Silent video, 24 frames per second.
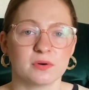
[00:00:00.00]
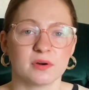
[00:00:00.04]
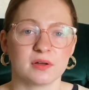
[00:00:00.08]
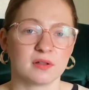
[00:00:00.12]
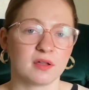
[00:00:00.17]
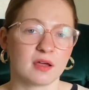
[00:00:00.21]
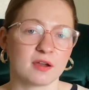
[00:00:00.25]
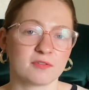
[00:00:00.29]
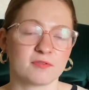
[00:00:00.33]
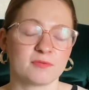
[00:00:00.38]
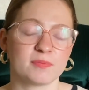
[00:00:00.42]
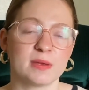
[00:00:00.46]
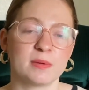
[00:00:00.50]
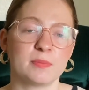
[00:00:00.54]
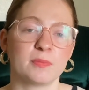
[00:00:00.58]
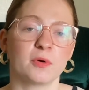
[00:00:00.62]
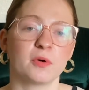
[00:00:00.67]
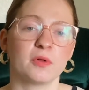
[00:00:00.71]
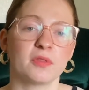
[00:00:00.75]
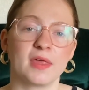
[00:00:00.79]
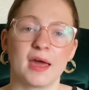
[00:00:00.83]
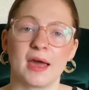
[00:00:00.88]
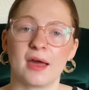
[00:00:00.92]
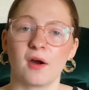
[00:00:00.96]
a lot of people
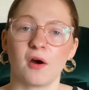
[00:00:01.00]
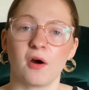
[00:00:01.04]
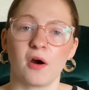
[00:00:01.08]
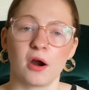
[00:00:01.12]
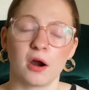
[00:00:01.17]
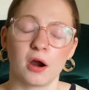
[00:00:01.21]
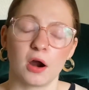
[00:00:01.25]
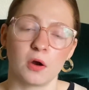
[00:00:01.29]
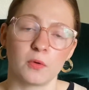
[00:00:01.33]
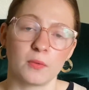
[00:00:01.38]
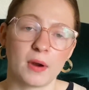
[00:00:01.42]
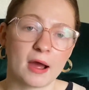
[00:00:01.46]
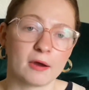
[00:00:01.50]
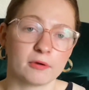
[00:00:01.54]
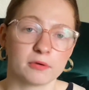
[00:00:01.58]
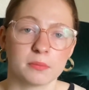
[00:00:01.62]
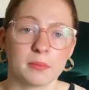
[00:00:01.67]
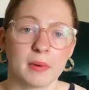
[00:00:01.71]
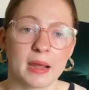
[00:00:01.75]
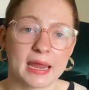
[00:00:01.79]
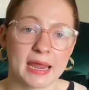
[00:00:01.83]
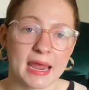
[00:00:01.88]
that are around my